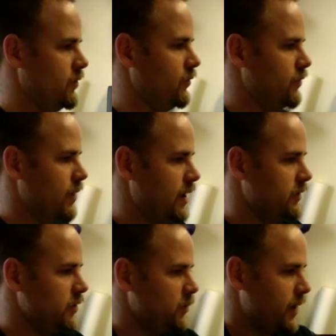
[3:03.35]

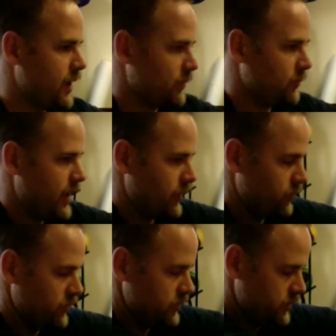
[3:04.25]
round your back
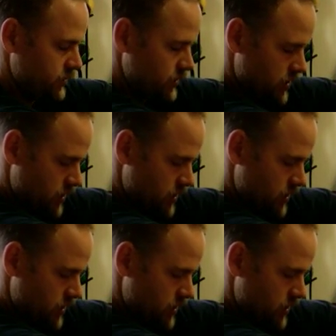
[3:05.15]
backwards,